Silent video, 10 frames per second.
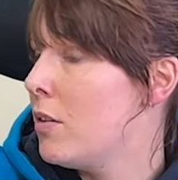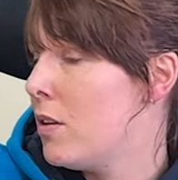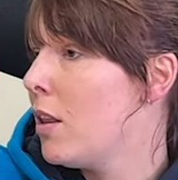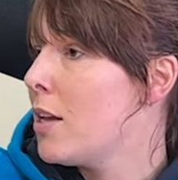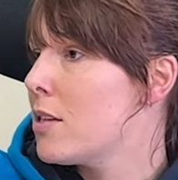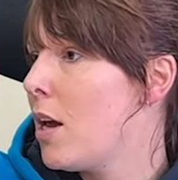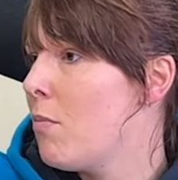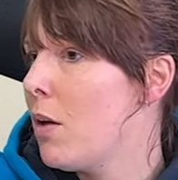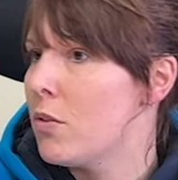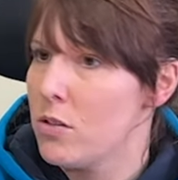the last came
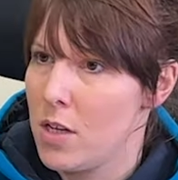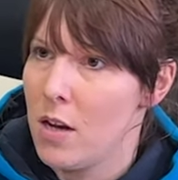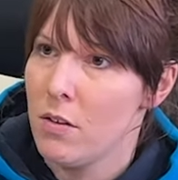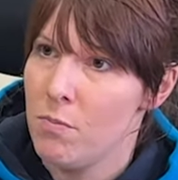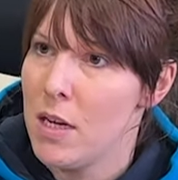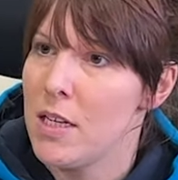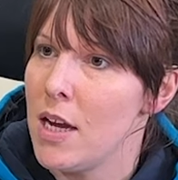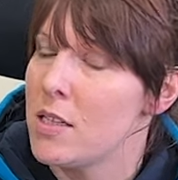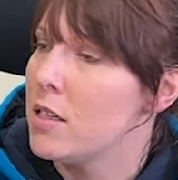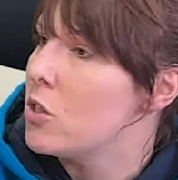round that's kind of
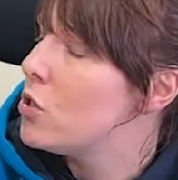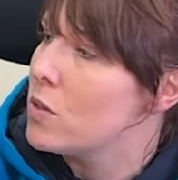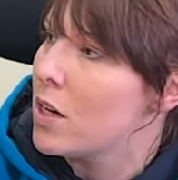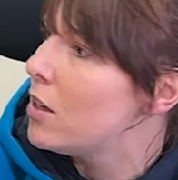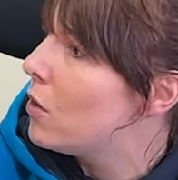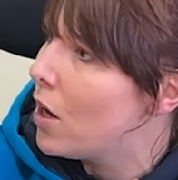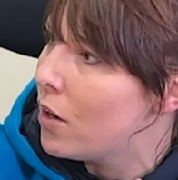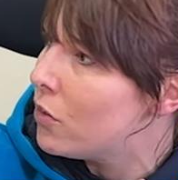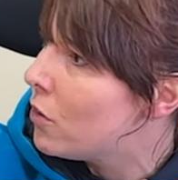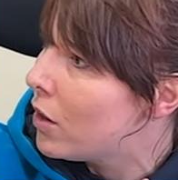mediating, and she was like, "You
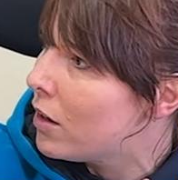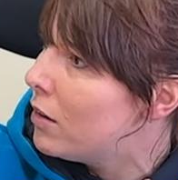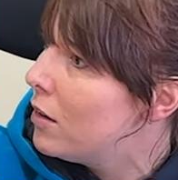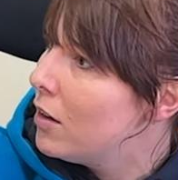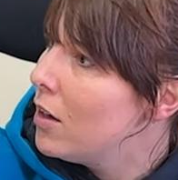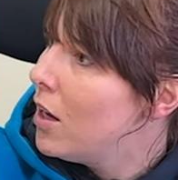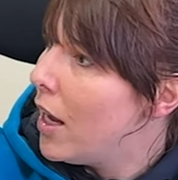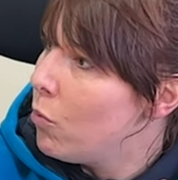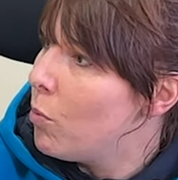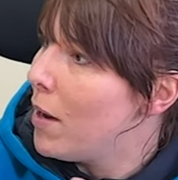can't do that."
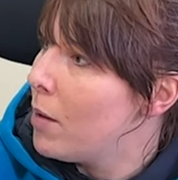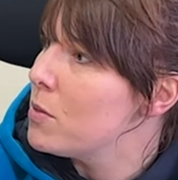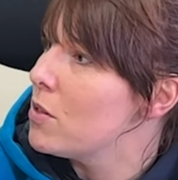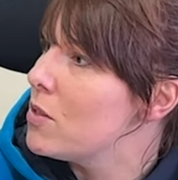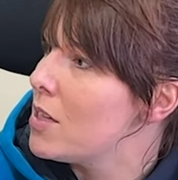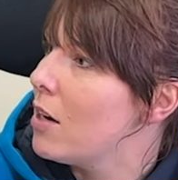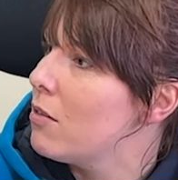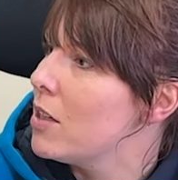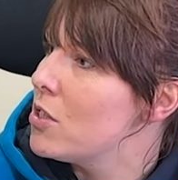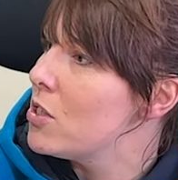it would be absolute
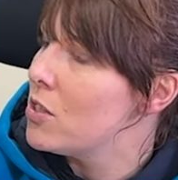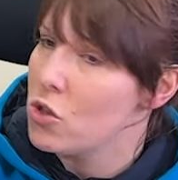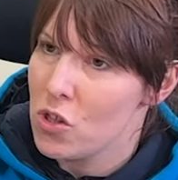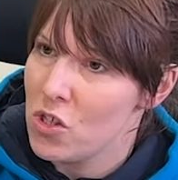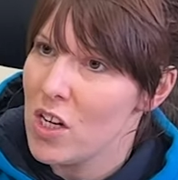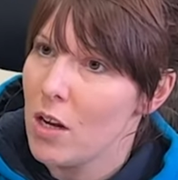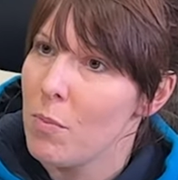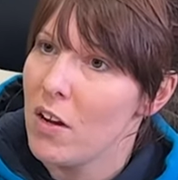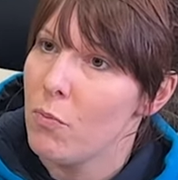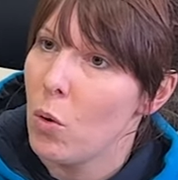sacrilege to just stick a
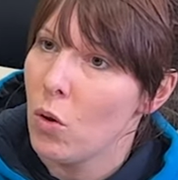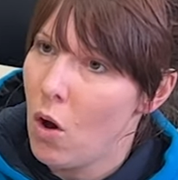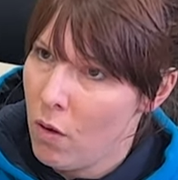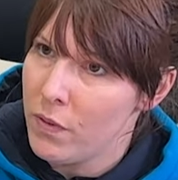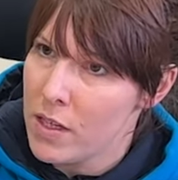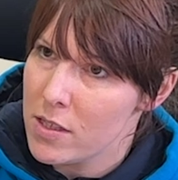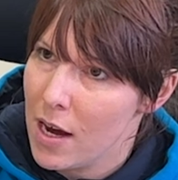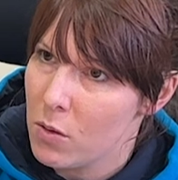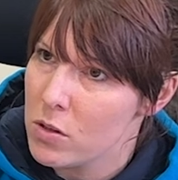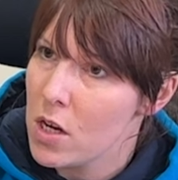beef bull on these
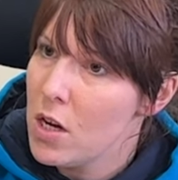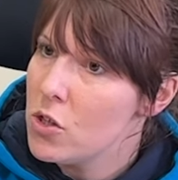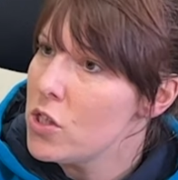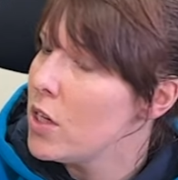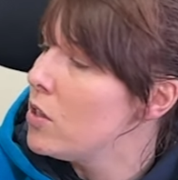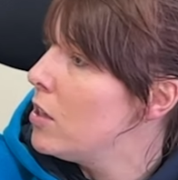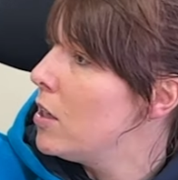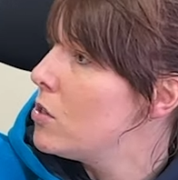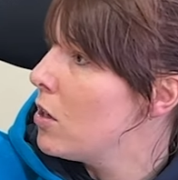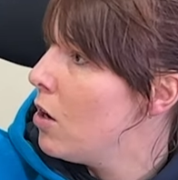cows. She said, you
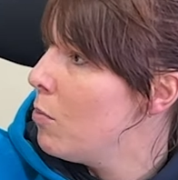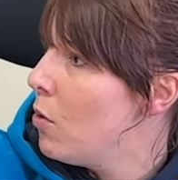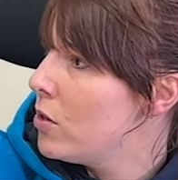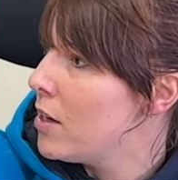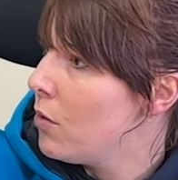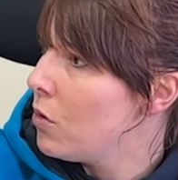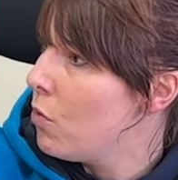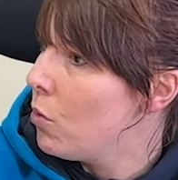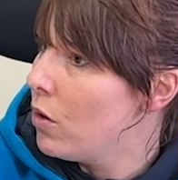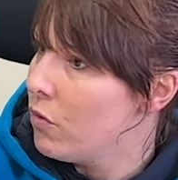need to go more down the
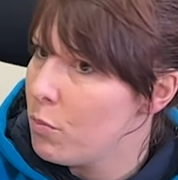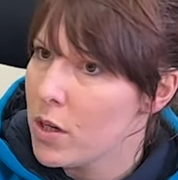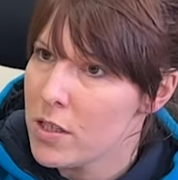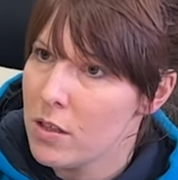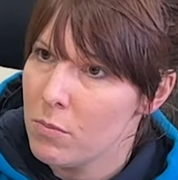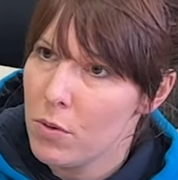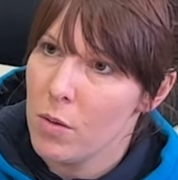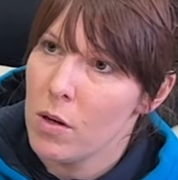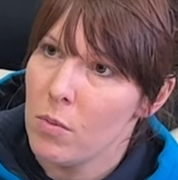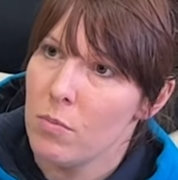route of breeding
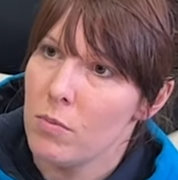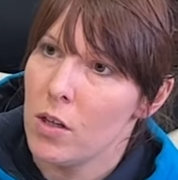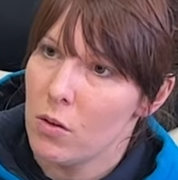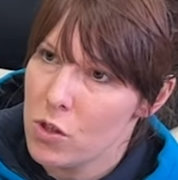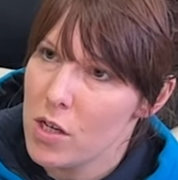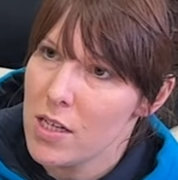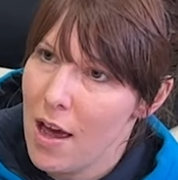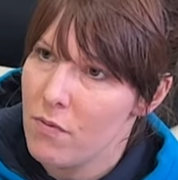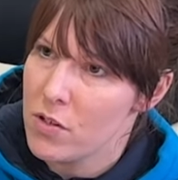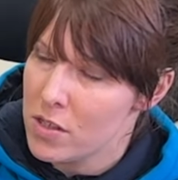premium, you know, Jersey
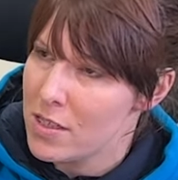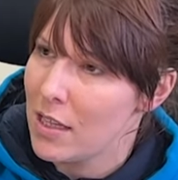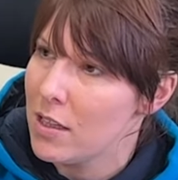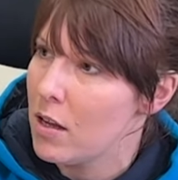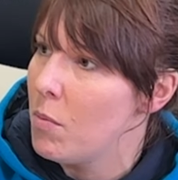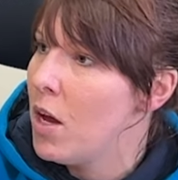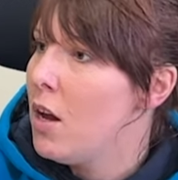heifers and selling them.